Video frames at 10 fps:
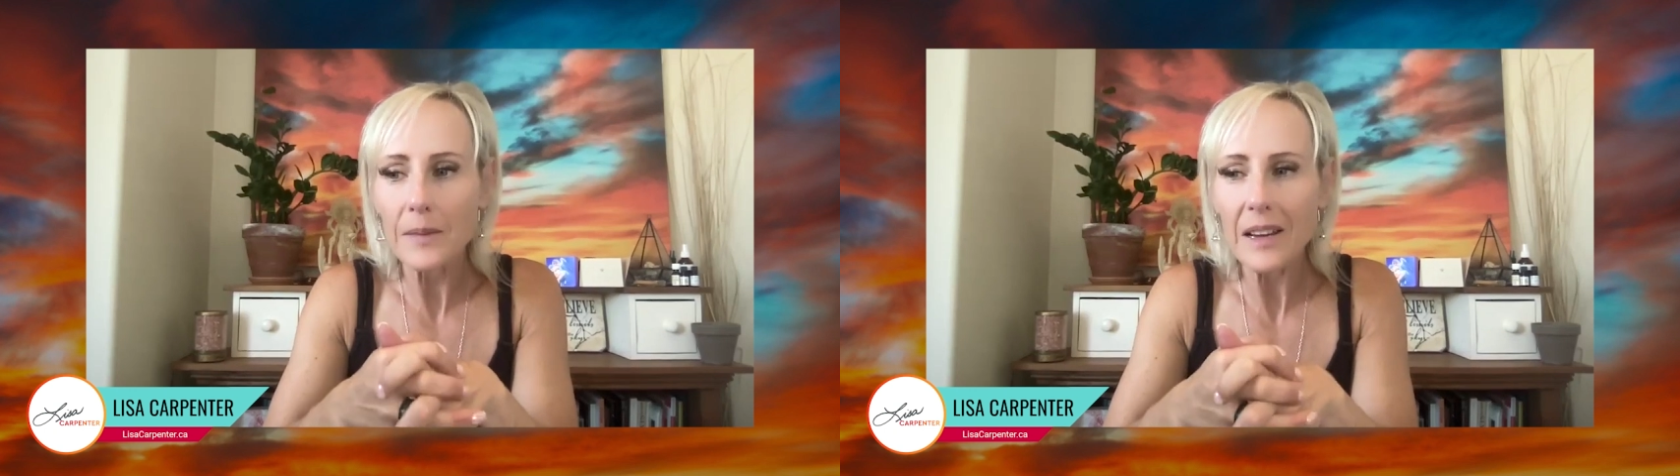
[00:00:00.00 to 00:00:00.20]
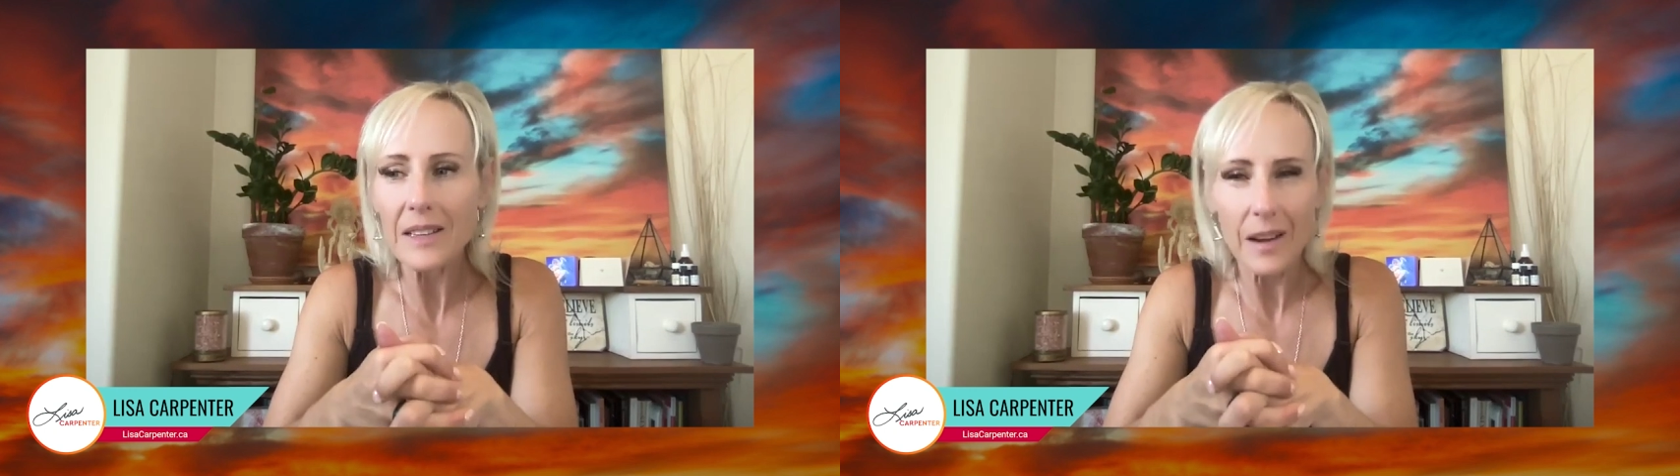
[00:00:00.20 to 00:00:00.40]

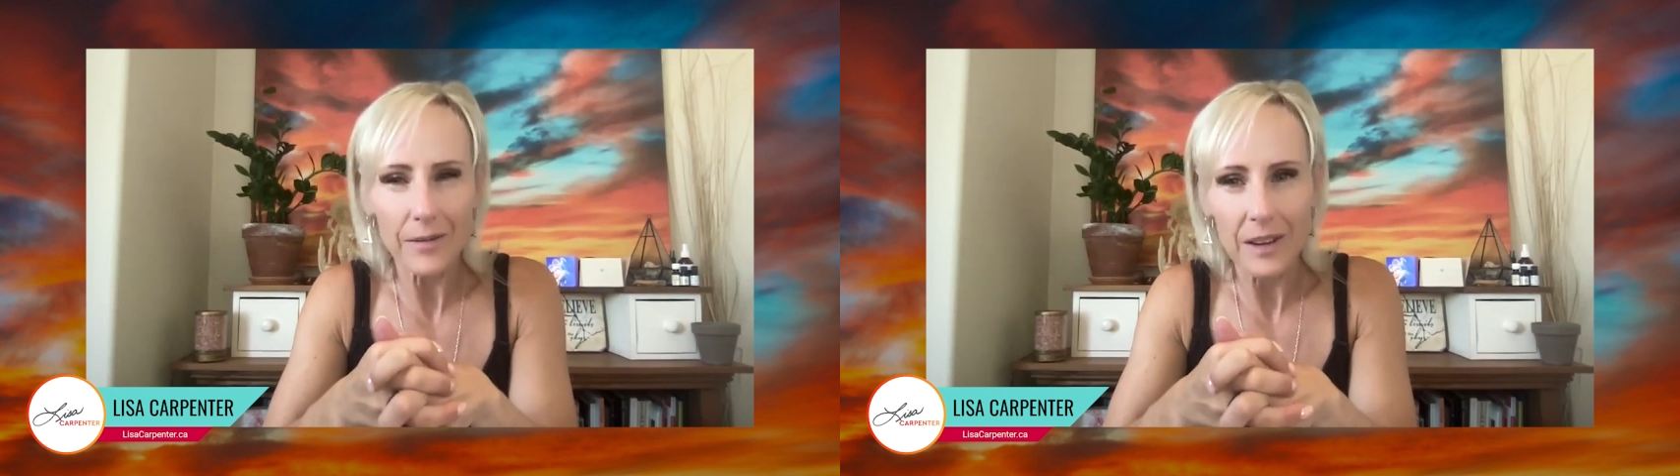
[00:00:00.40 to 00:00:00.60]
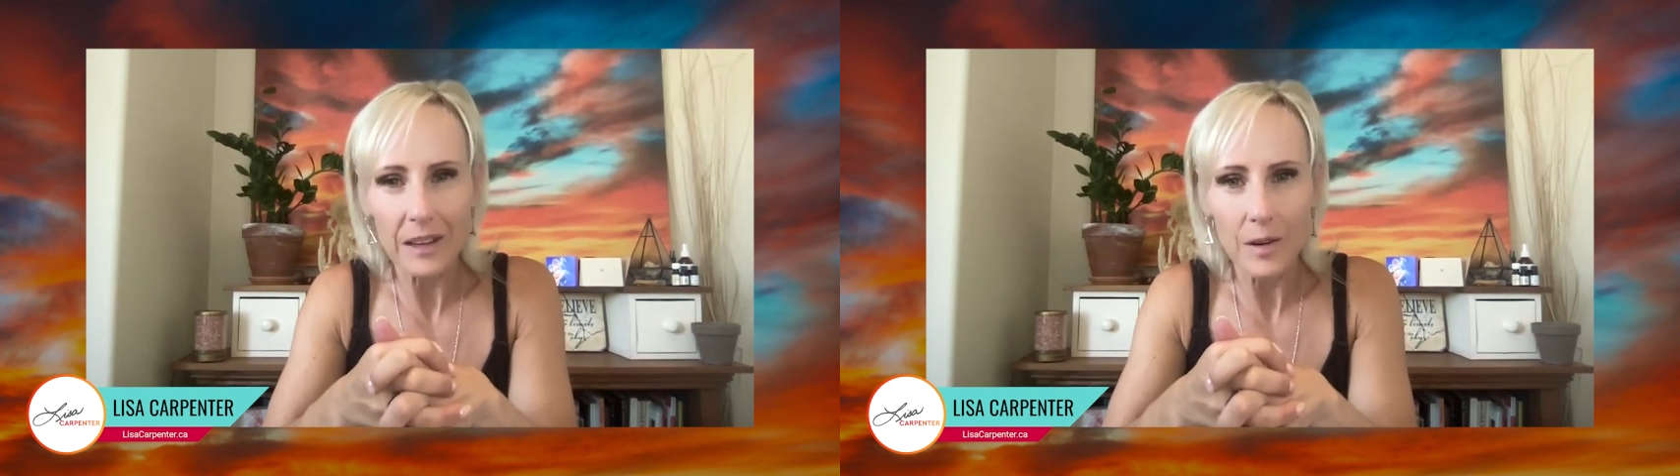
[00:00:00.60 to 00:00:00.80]
days I
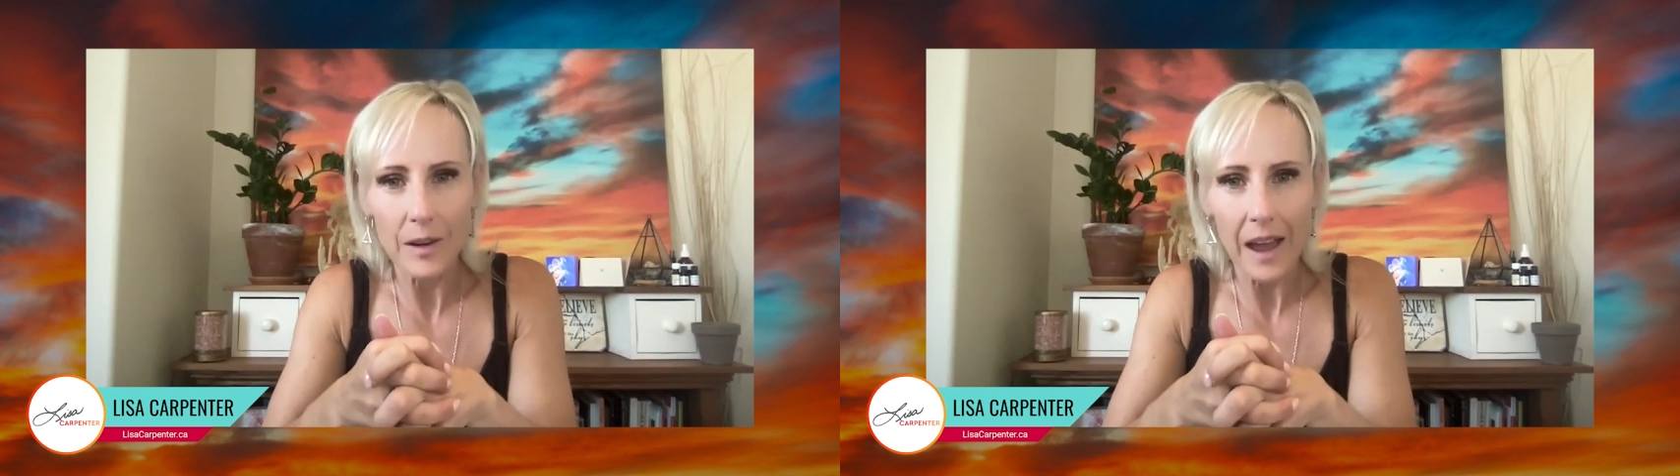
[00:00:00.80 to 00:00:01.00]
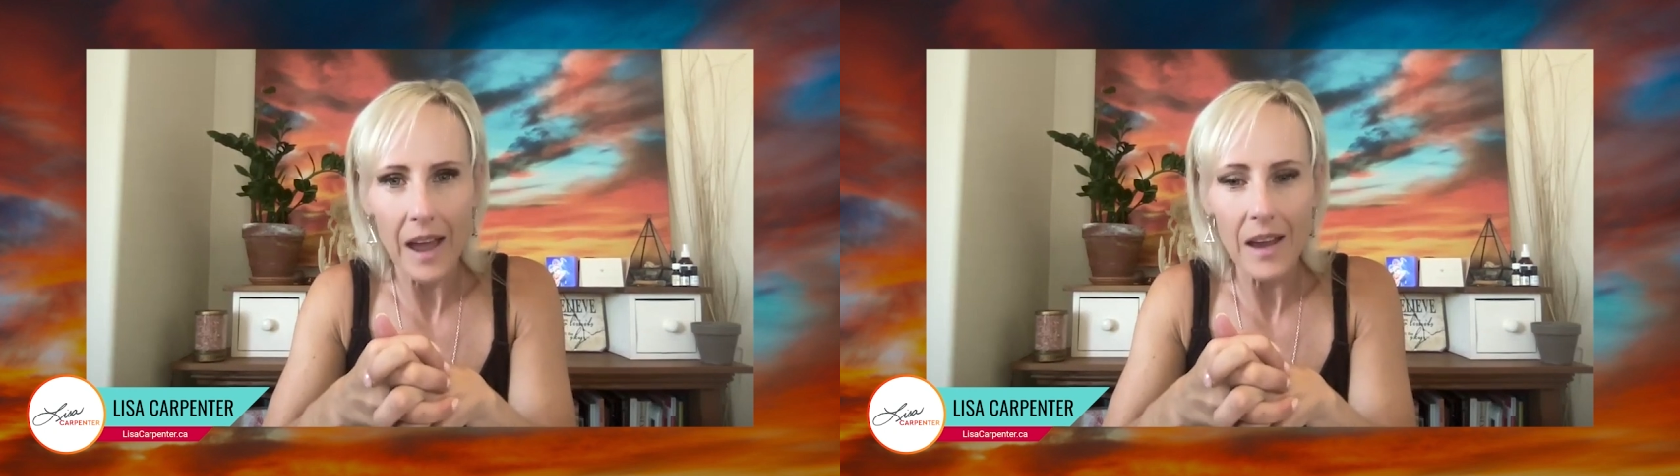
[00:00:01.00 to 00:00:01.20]
feel
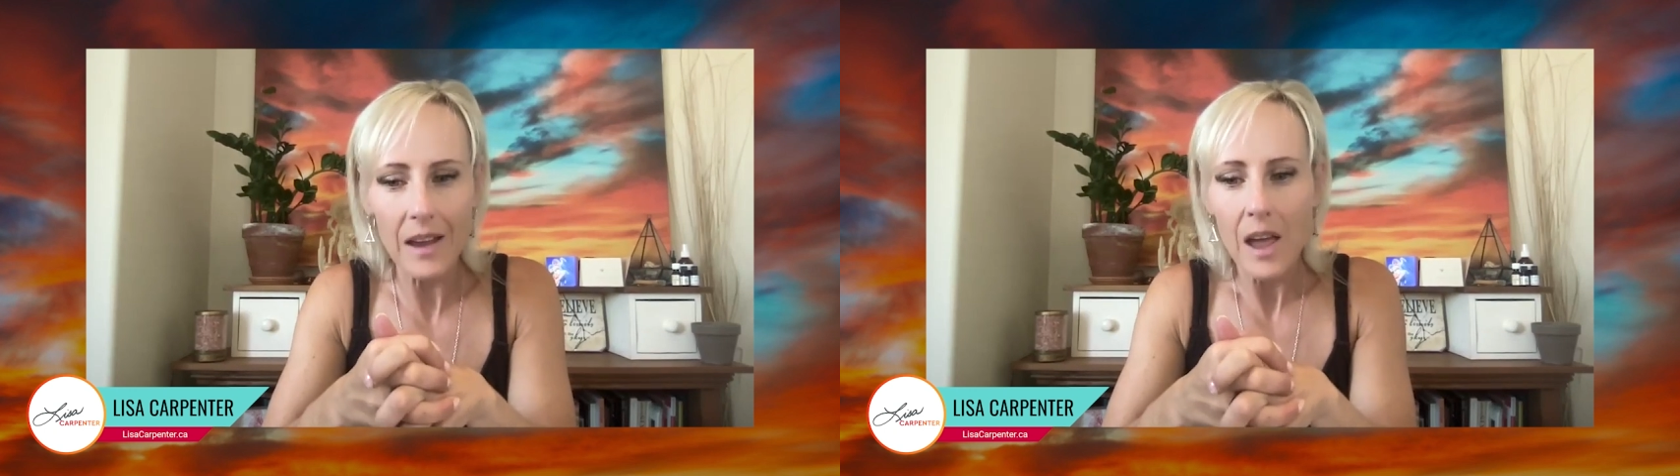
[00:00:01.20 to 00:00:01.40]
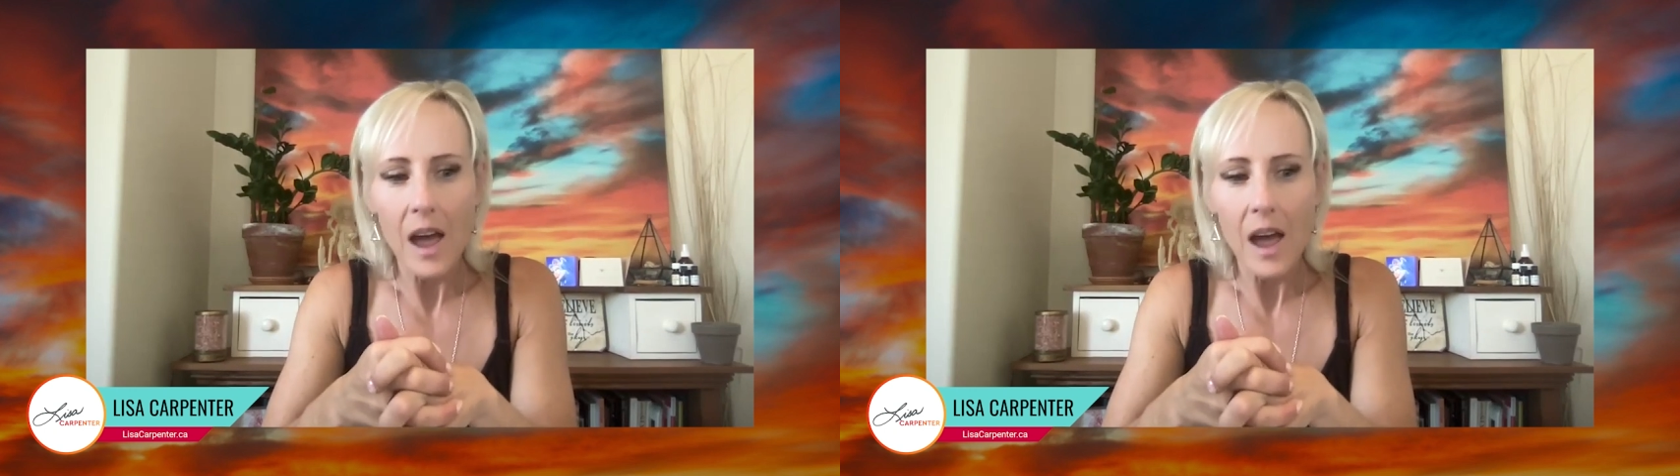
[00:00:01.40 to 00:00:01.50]
okay,